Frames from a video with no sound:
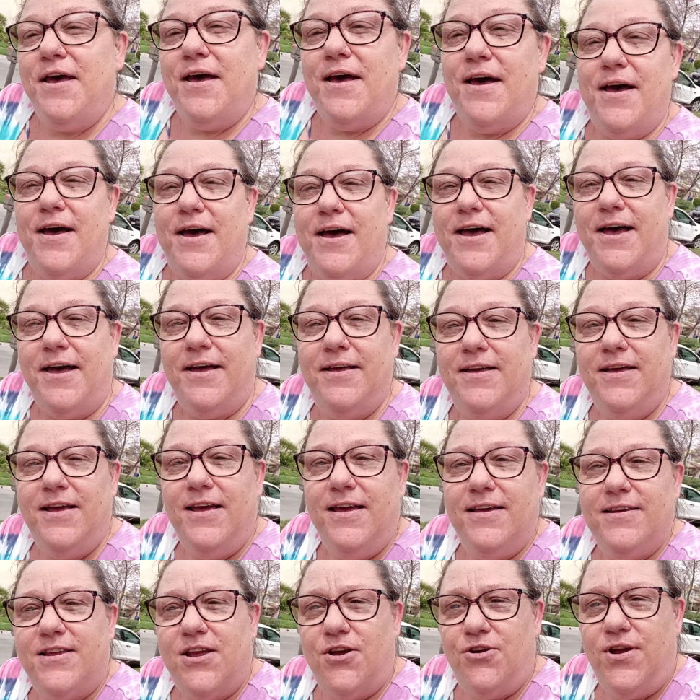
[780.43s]
Uh,
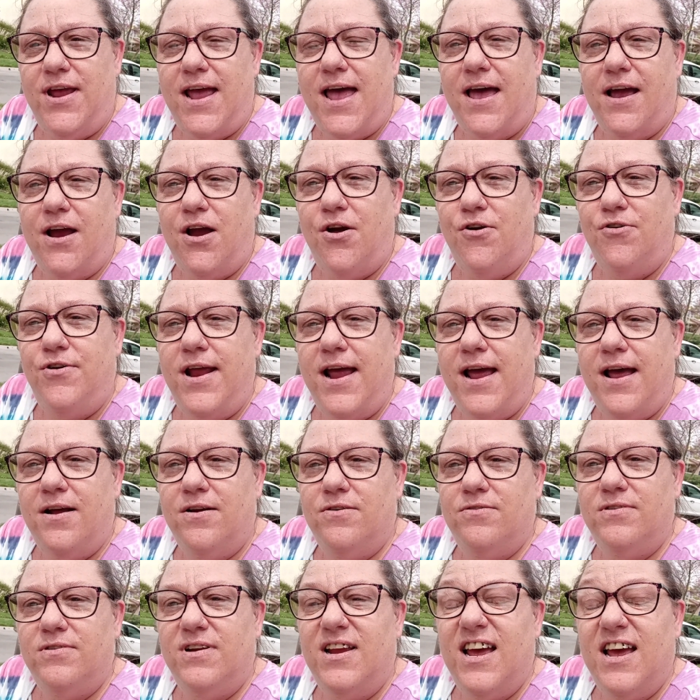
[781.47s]
so yeah, go
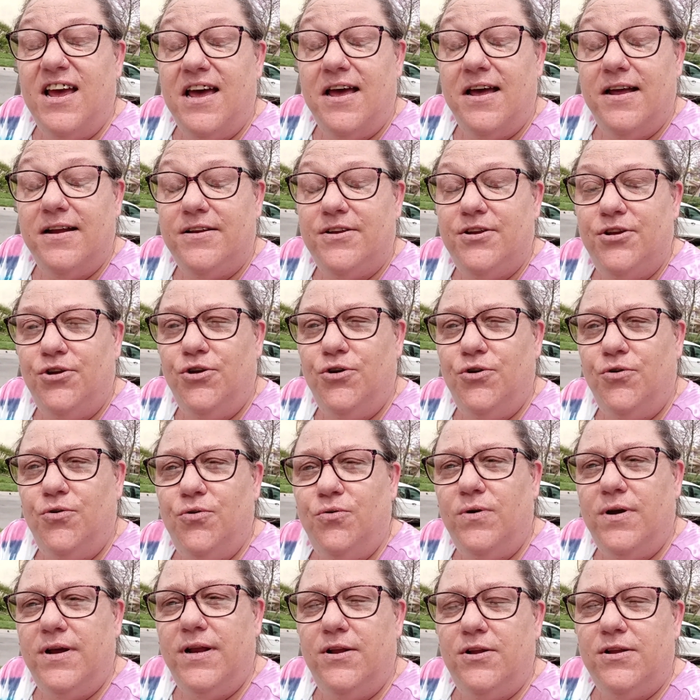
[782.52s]
down uh,
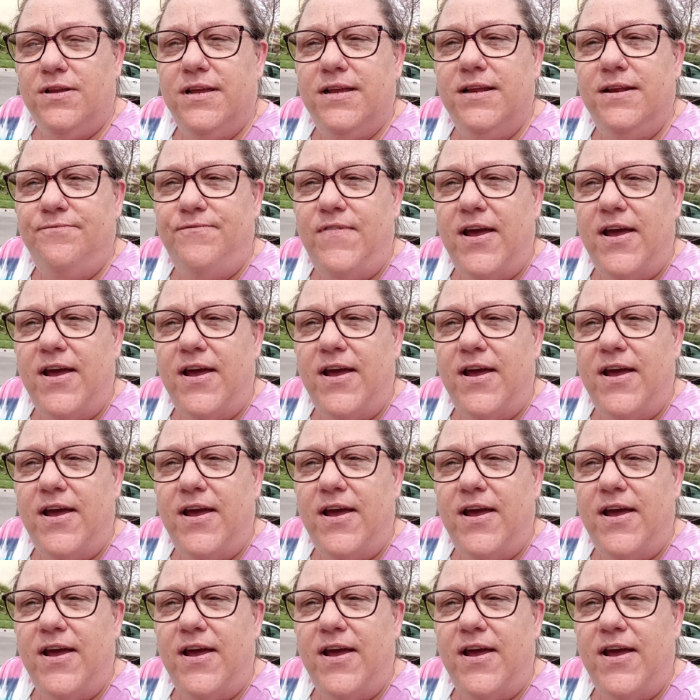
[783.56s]
to it's in